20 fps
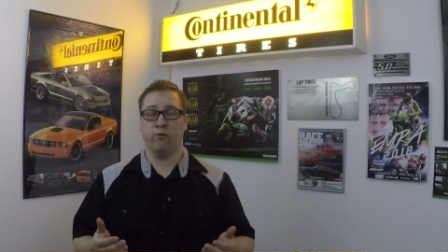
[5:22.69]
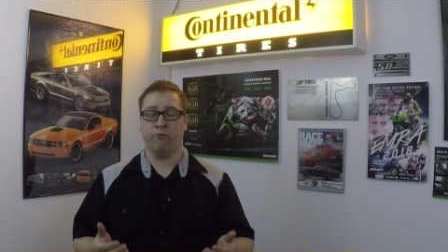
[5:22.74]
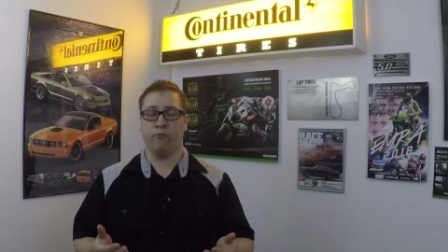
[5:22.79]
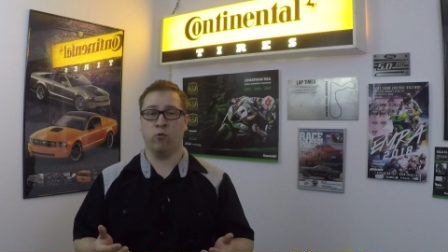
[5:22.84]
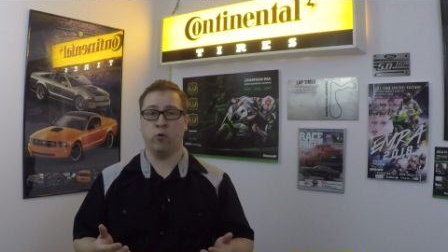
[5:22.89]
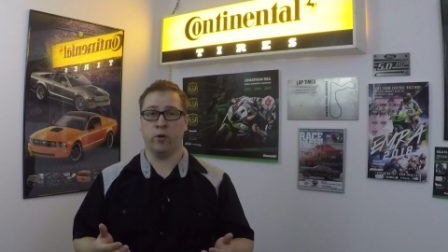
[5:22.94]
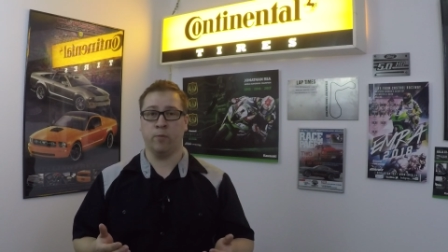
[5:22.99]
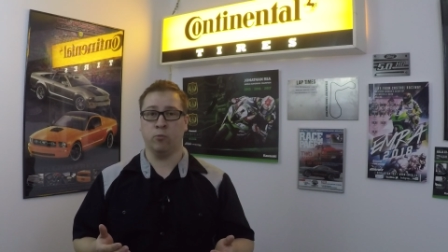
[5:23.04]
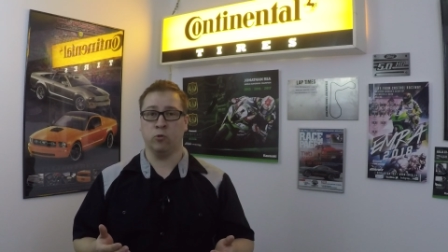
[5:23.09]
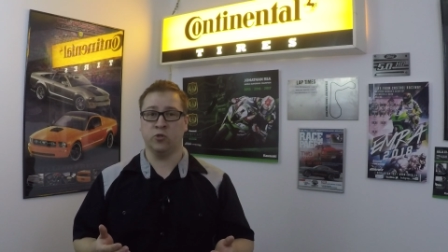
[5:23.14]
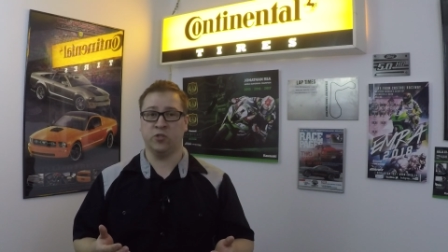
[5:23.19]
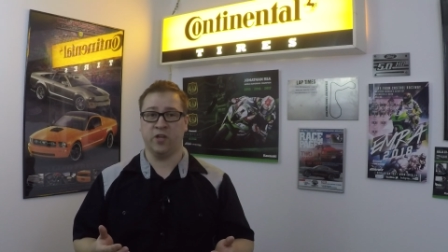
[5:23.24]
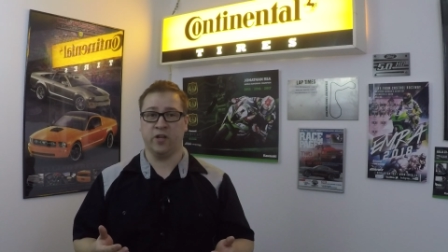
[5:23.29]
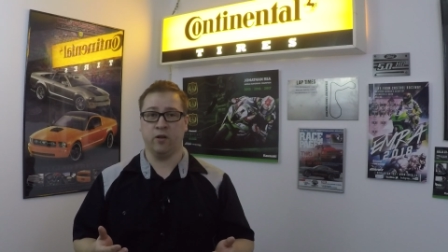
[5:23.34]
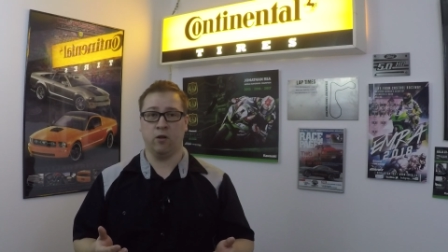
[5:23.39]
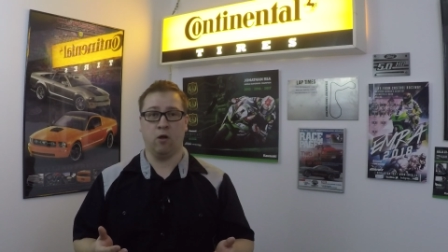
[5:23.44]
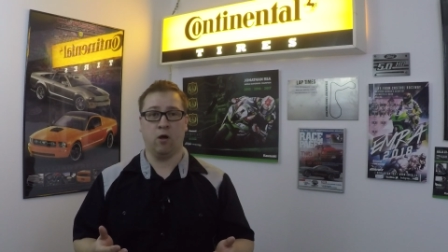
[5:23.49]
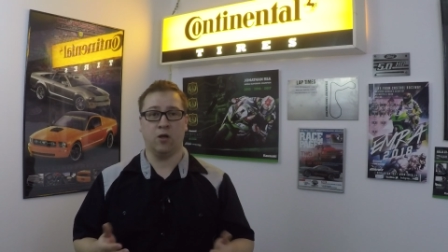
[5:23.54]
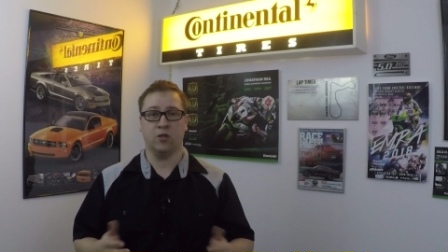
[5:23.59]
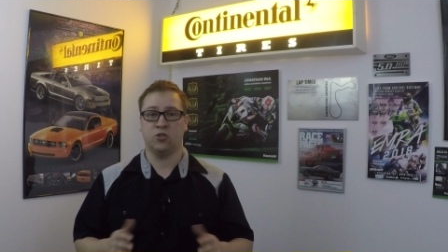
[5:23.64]
or
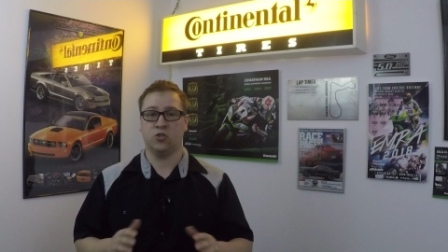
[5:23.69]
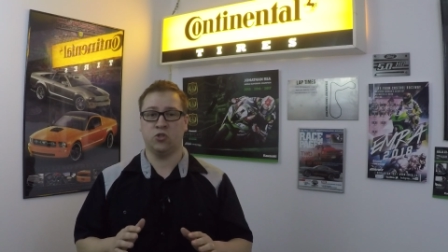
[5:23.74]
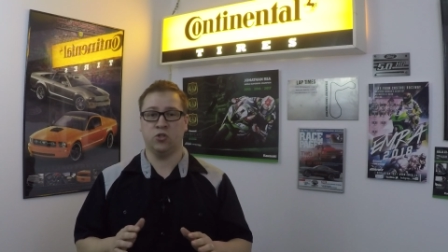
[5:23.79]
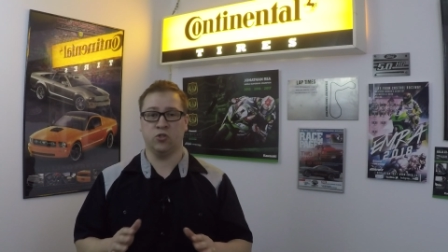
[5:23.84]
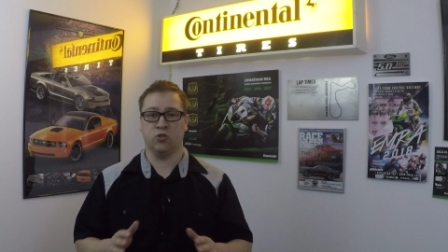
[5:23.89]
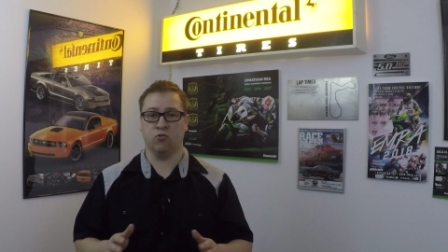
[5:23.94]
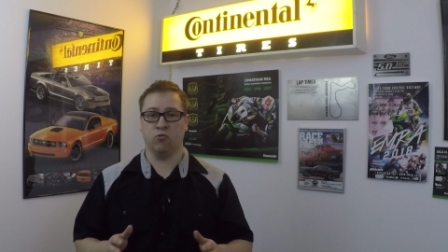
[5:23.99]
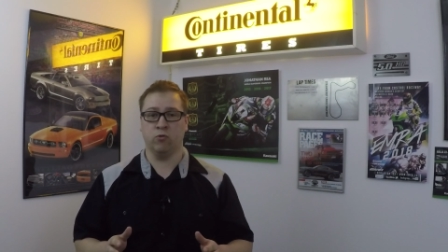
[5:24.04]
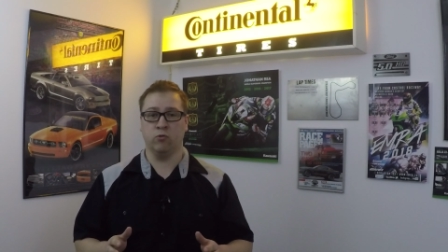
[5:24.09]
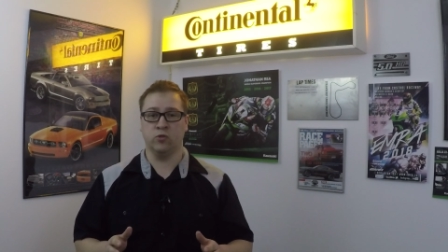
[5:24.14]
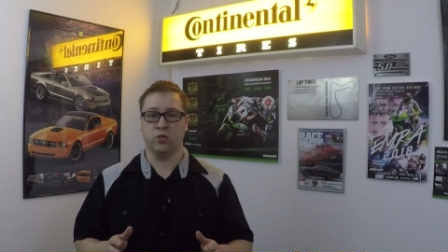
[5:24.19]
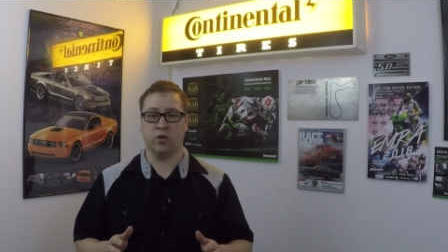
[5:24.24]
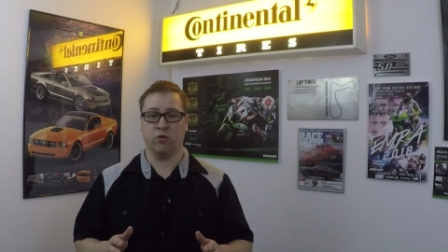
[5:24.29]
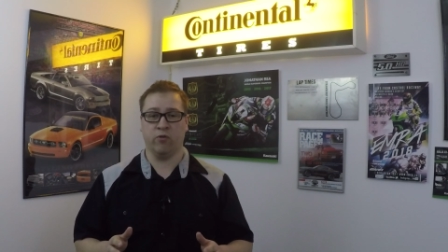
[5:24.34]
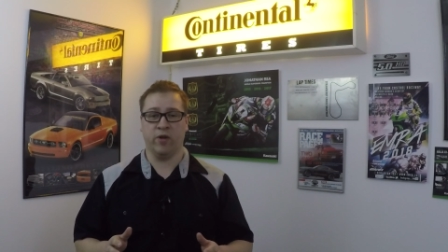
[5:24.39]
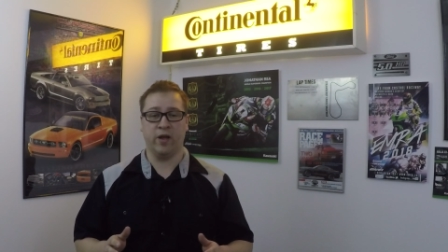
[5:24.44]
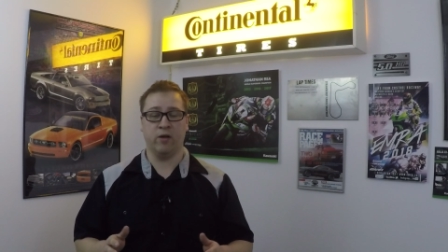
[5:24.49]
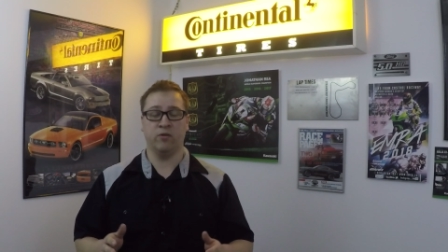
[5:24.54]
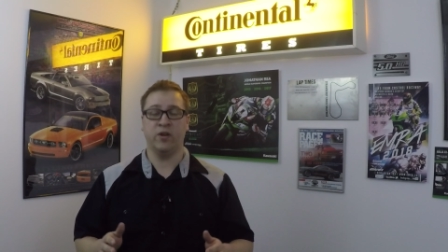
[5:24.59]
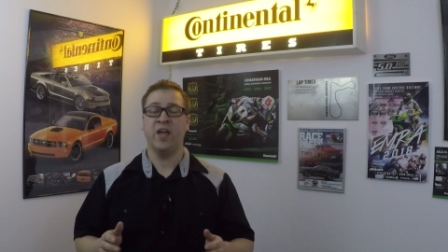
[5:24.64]
40% loss just cruising
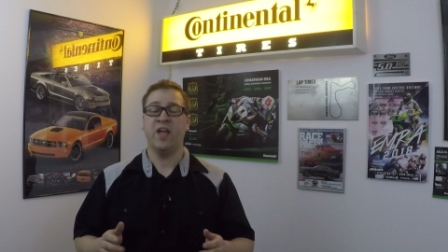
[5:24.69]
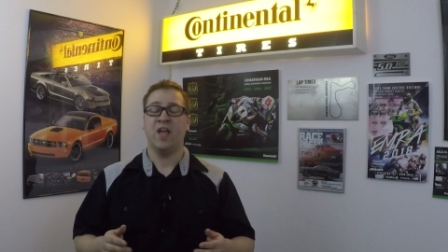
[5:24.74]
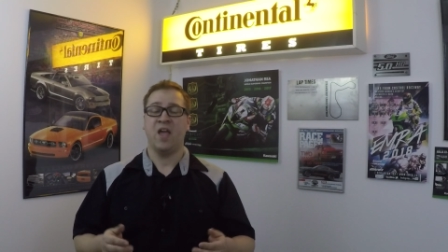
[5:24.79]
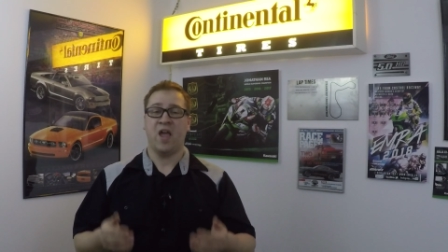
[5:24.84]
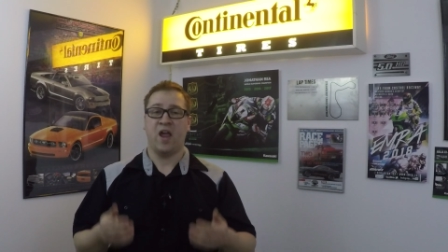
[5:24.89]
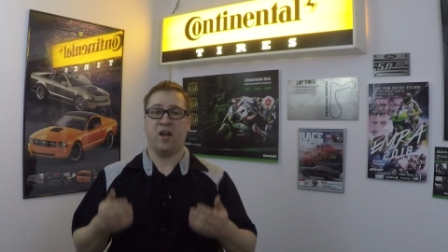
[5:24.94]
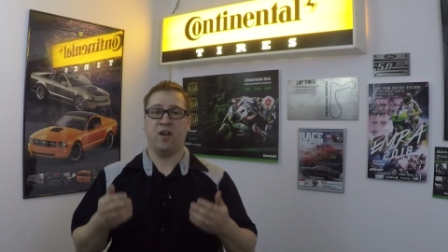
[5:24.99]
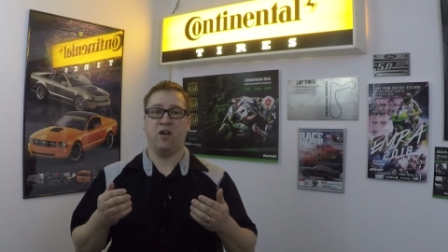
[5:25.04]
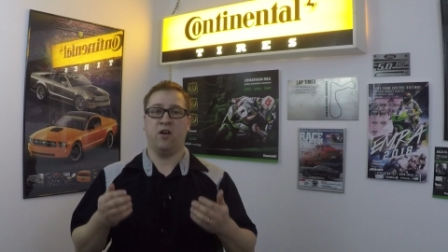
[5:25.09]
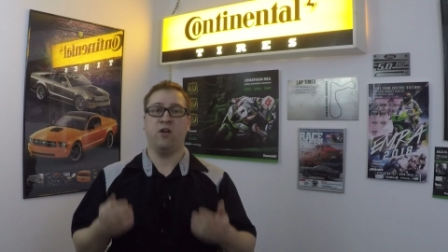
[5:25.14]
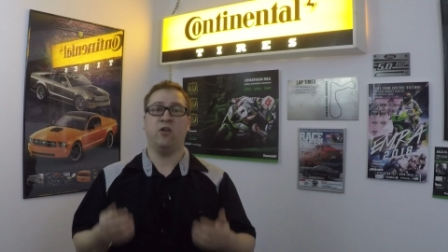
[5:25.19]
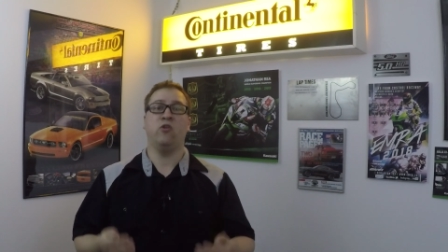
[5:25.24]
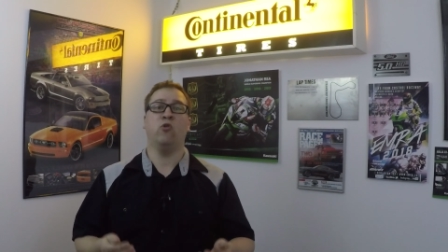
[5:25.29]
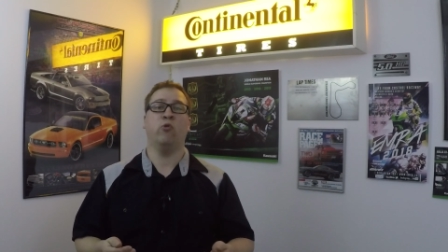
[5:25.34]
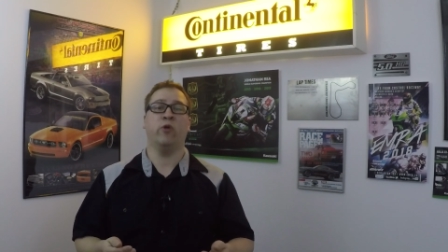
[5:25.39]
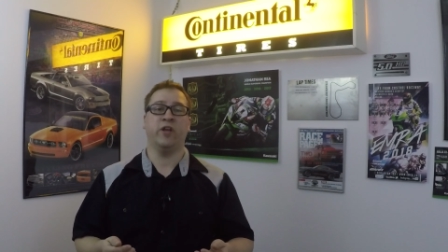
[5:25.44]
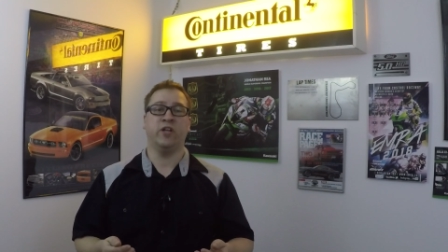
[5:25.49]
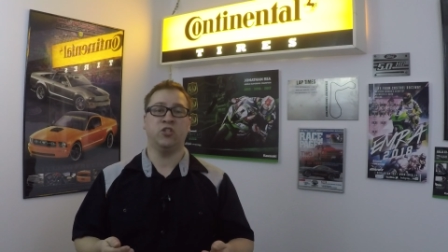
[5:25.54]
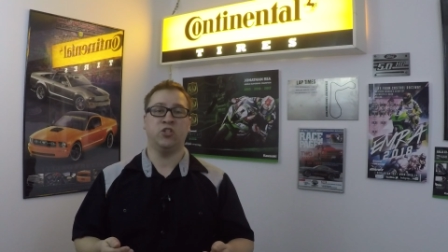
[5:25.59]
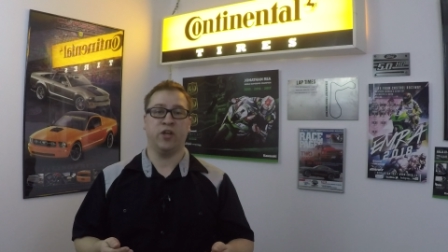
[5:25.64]
around and an
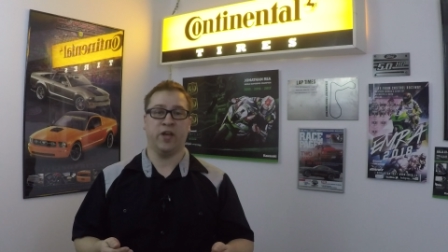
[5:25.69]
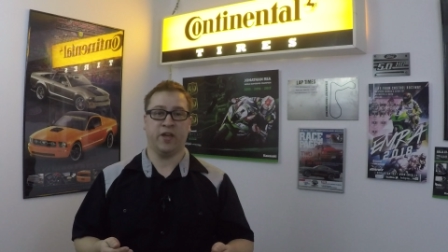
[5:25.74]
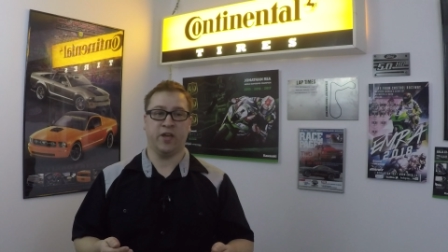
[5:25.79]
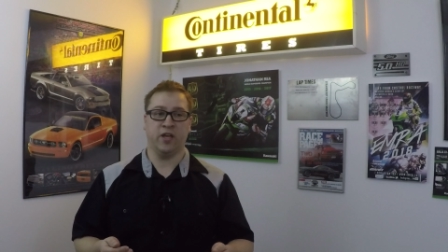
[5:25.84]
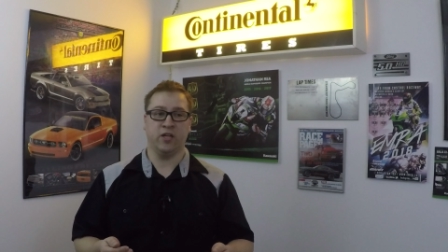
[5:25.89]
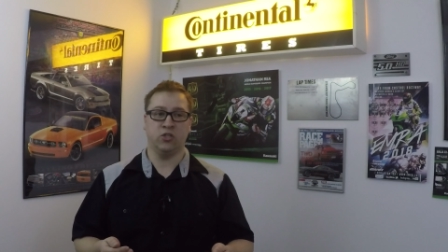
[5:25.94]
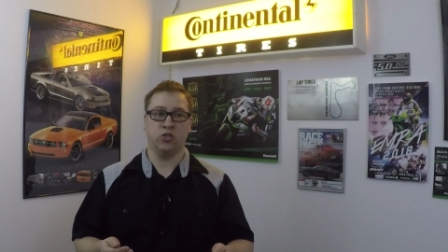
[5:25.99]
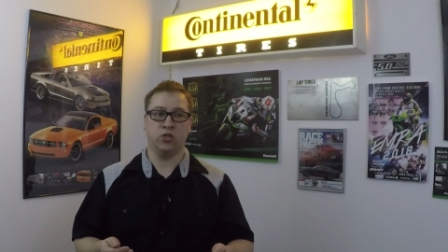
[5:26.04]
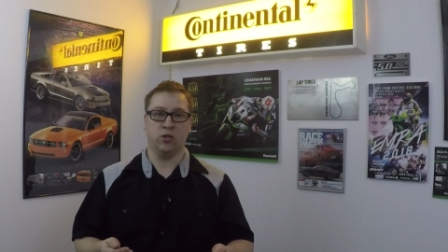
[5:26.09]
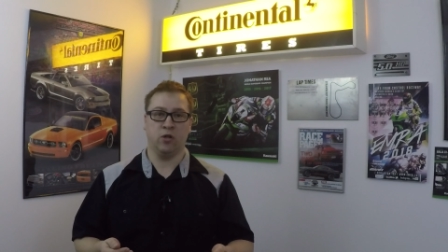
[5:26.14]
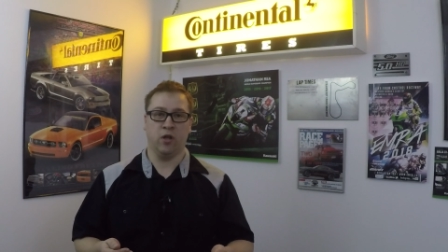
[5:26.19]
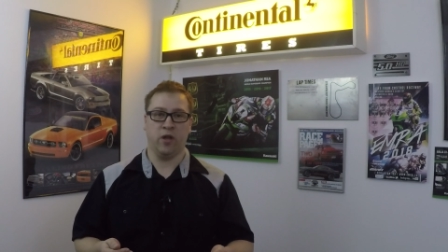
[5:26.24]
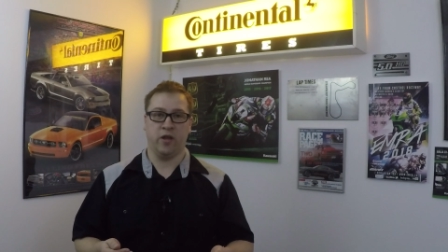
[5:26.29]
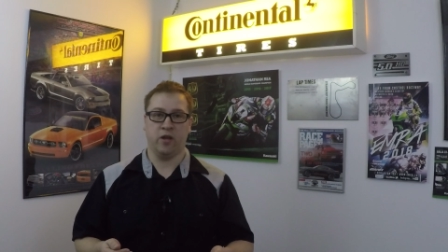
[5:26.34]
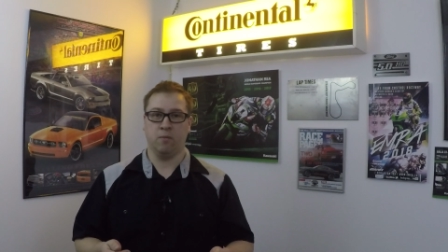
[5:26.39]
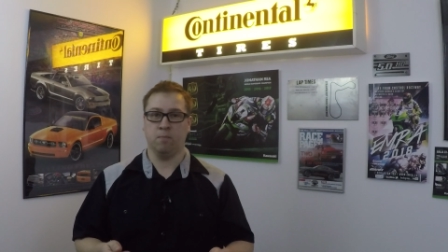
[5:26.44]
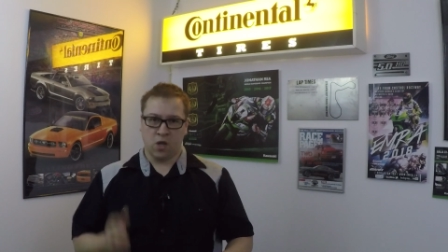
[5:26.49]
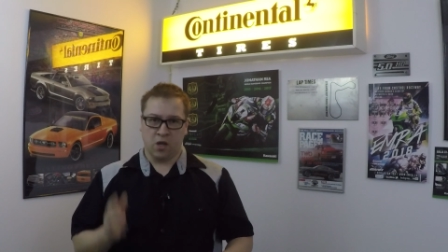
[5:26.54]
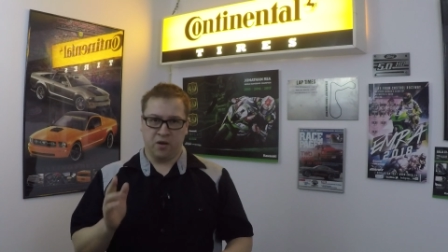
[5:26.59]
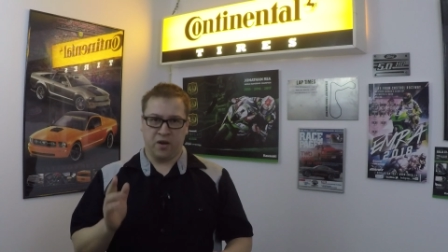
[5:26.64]
annoying check engine light.